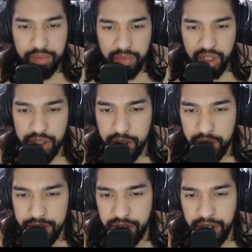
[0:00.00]
And then
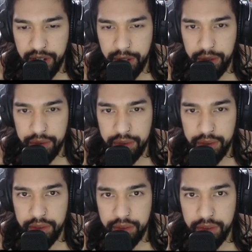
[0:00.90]
you'll see right here.
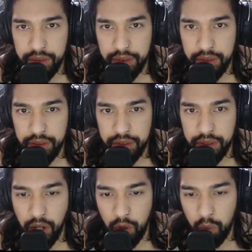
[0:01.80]

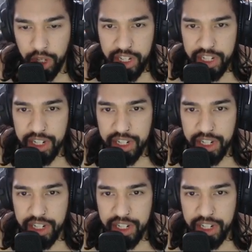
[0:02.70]
Oh, what?